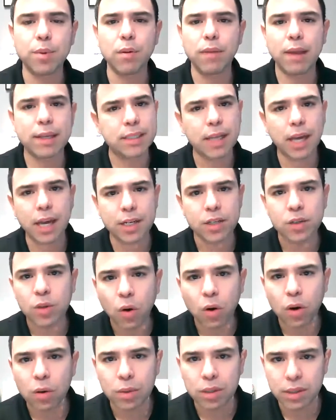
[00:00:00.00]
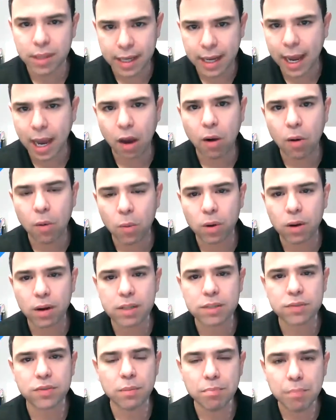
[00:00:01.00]
That's not normally how it
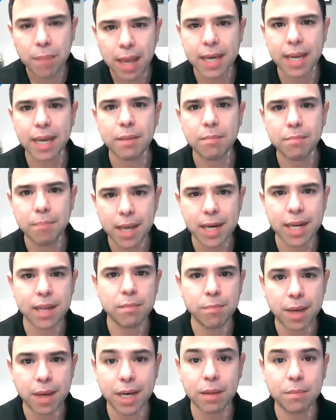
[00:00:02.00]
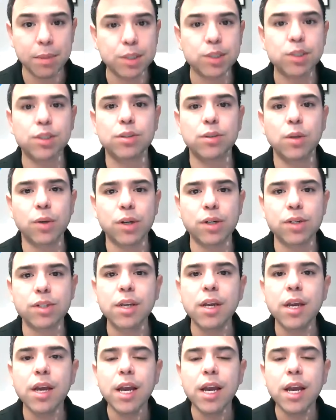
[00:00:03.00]
works for many, many, many business owners.